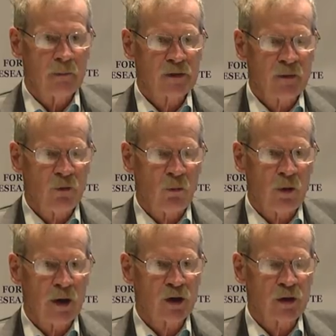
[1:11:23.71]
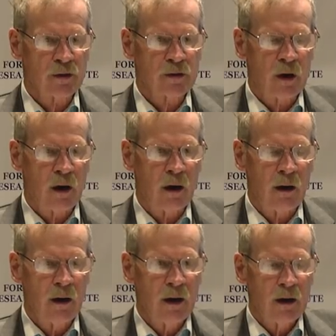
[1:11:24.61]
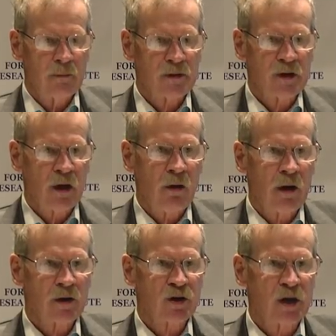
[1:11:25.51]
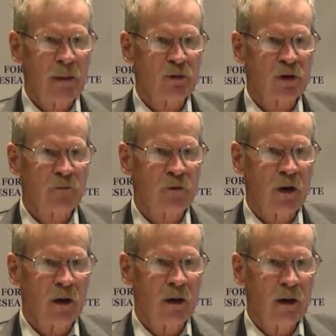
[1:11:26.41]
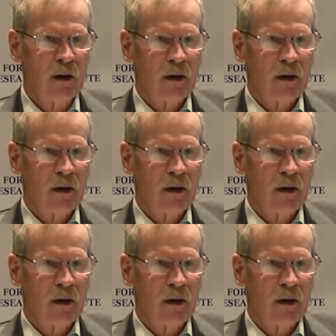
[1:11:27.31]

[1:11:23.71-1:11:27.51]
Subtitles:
civil religions are mysterious, shape-shifting,